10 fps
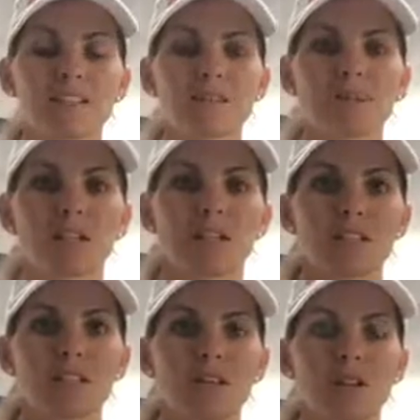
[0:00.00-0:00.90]
simple it is
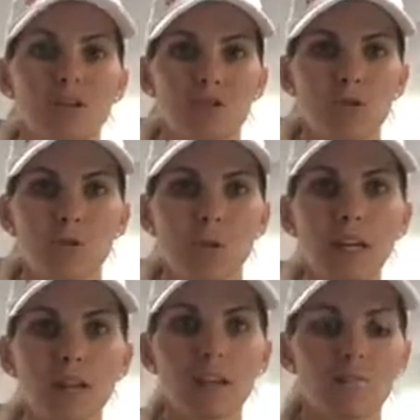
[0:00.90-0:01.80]
to
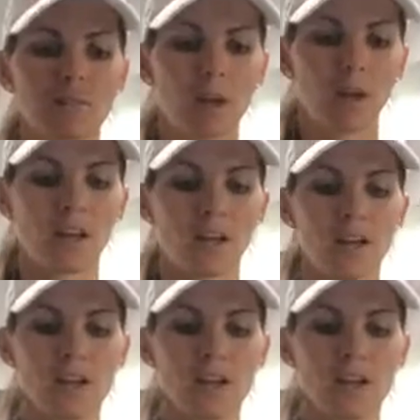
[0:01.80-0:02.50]
make, okay?